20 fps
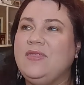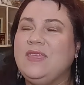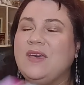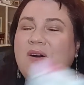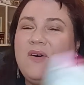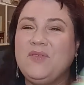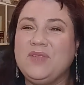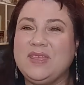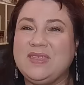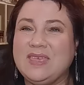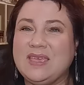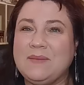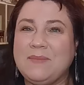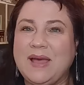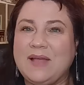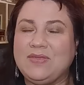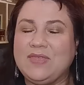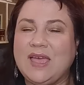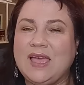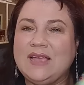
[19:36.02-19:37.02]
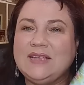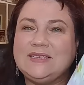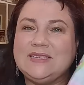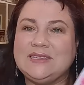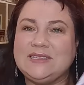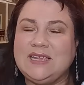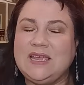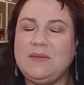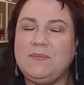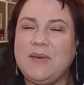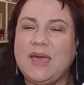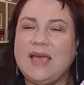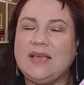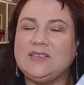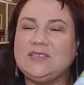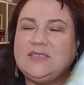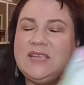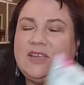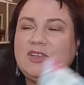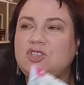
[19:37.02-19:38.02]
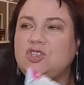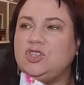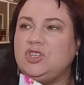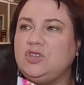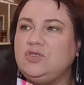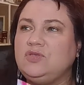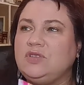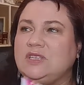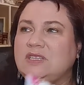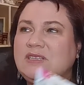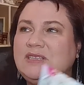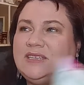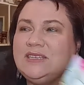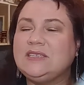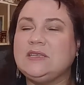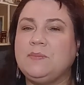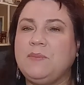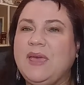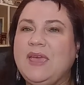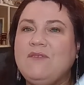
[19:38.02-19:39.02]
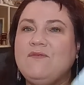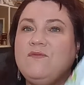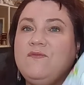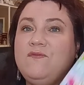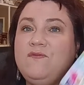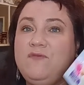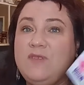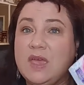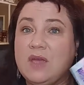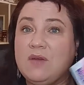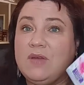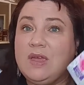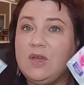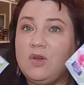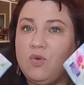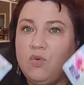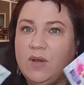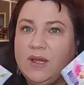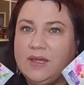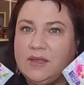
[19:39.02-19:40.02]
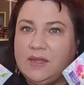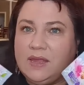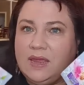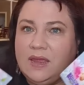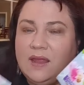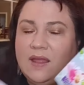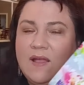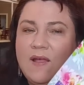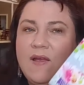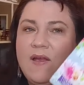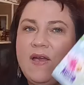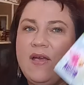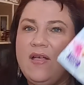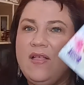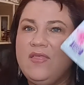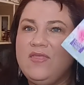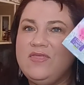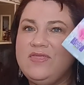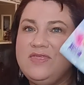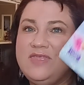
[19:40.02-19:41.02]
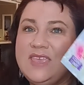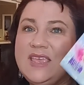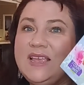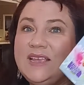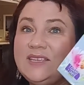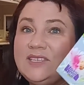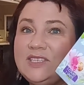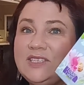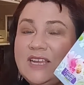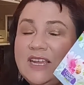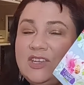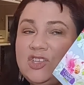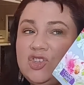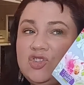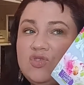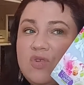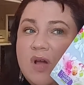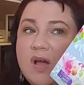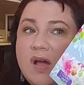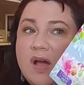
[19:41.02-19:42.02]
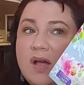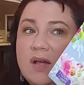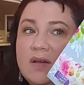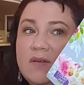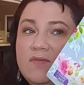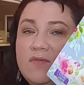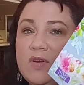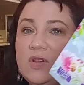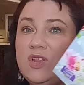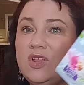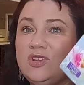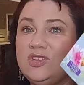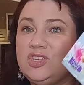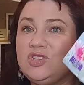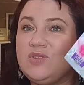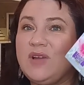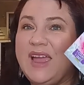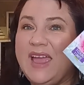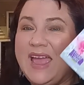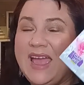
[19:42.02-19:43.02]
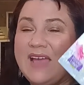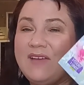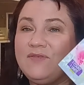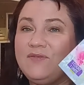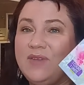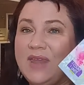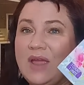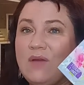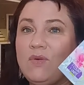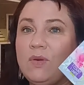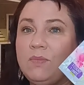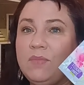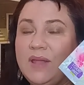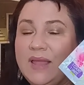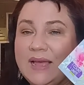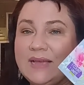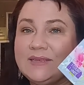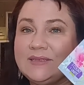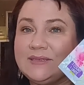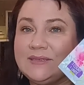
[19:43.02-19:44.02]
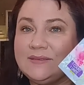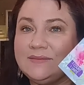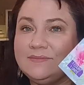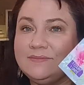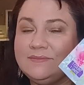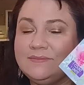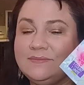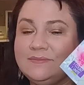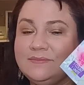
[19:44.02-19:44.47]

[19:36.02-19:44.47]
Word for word: The only thing about that is the tea bags, they do dissipate very quickly. These stay strong for close to a half an hour plus.